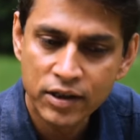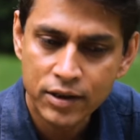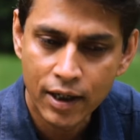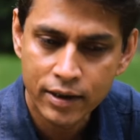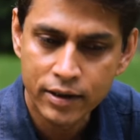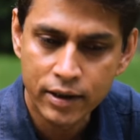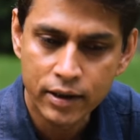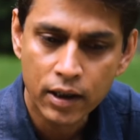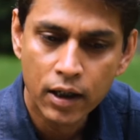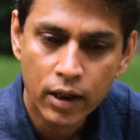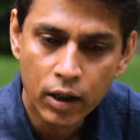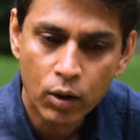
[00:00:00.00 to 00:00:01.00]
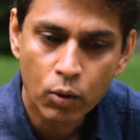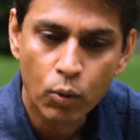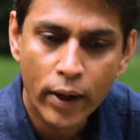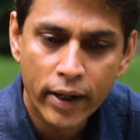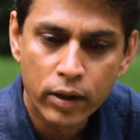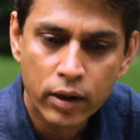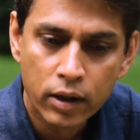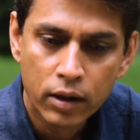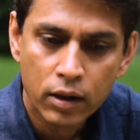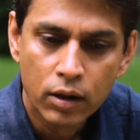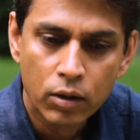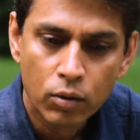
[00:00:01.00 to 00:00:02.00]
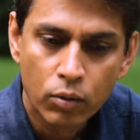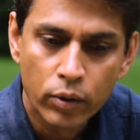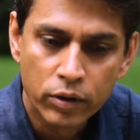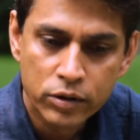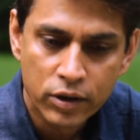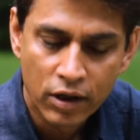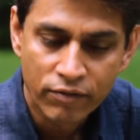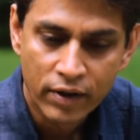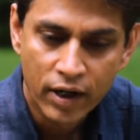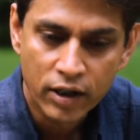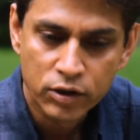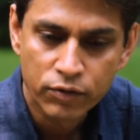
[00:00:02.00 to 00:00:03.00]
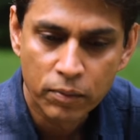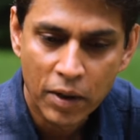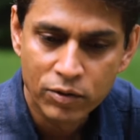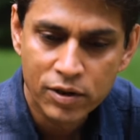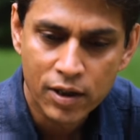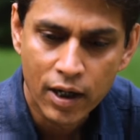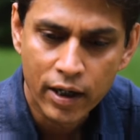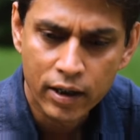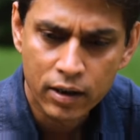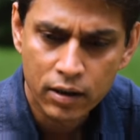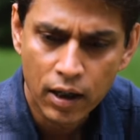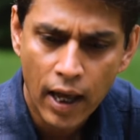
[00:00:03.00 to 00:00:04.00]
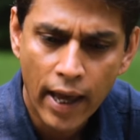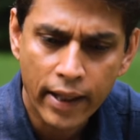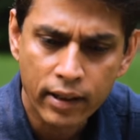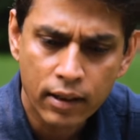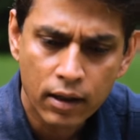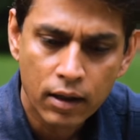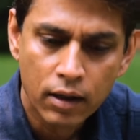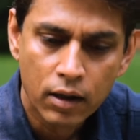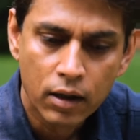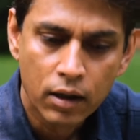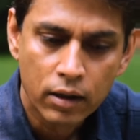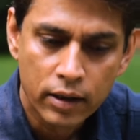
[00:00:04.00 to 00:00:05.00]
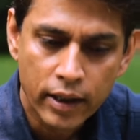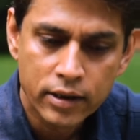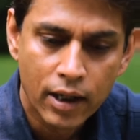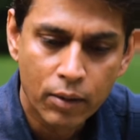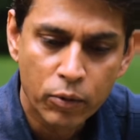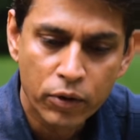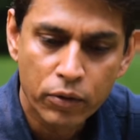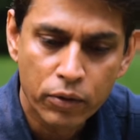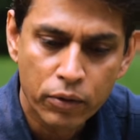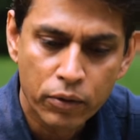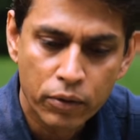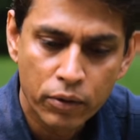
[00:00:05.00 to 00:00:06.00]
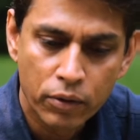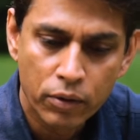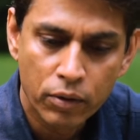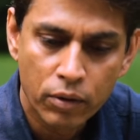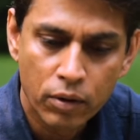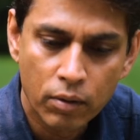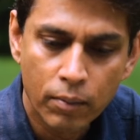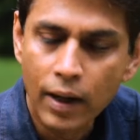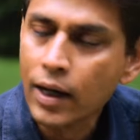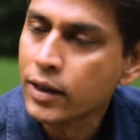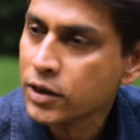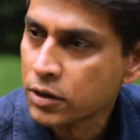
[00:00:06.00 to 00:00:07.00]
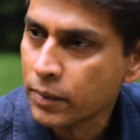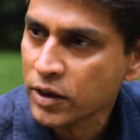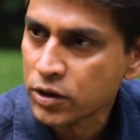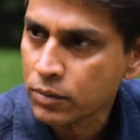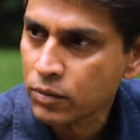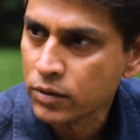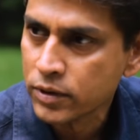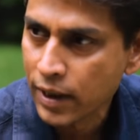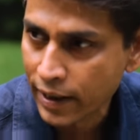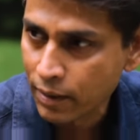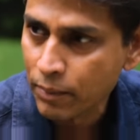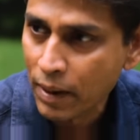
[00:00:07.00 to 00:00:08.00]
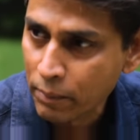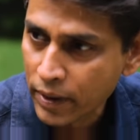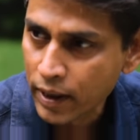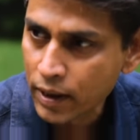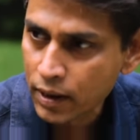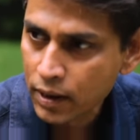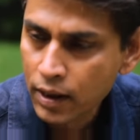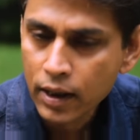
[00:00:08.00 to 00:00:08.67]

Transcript: started when we used to have a lunch from outside, and that time we grew Bangladeshi vegetables like pumpkin,